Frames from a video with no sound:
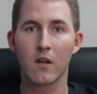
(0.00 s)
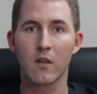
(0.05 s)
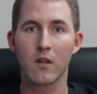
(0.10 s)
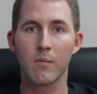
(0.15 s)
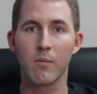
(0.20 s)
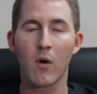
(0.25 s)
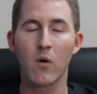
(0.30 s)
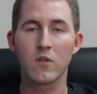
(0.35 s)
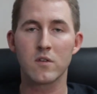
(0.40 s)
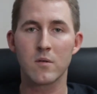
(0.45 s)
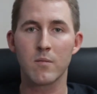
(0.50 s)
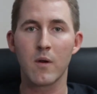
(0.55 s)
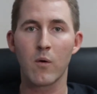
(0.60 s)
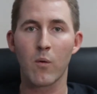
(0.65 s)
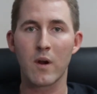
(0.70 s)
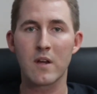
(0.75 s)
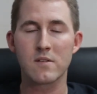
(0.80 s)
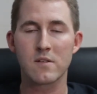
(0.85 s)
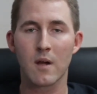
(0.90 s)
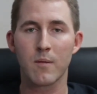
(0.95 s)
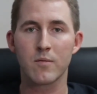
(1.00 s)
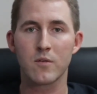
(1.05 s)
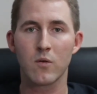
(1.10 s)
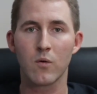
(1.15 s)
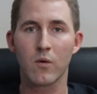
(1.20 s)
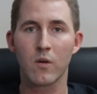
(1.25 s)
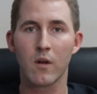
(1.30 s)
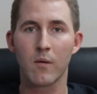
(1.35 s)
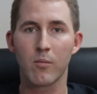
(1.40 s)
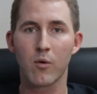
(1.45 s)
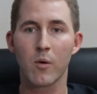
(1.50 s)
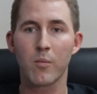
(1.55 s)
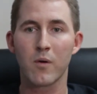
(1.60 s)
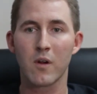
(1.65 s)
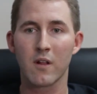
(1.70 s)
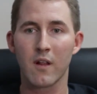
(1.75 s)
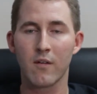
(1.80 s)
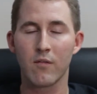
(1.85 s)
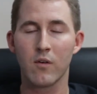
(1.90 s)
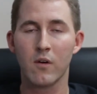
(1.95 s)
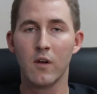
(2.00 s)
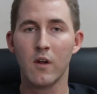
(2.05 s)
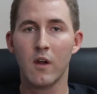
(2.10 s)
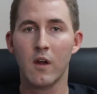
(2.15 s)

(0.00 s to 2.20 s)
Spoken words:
the bone to be raised up to an appropriate level.